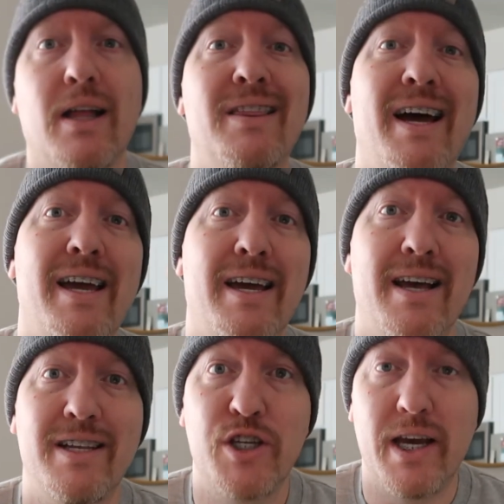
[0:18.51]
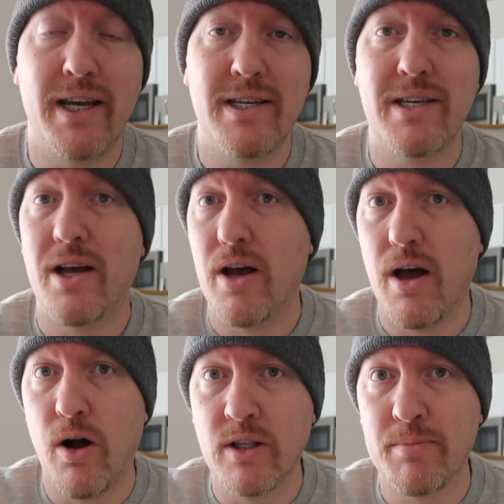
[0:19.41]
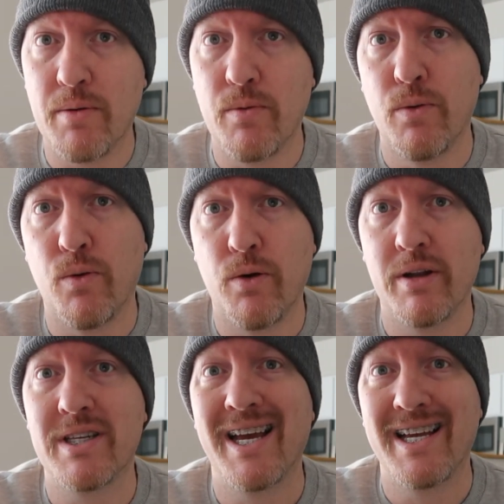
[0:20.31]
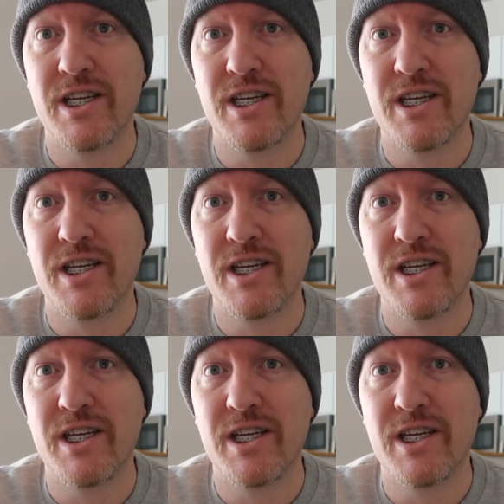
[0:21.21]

like Chase Ultimate Rewards,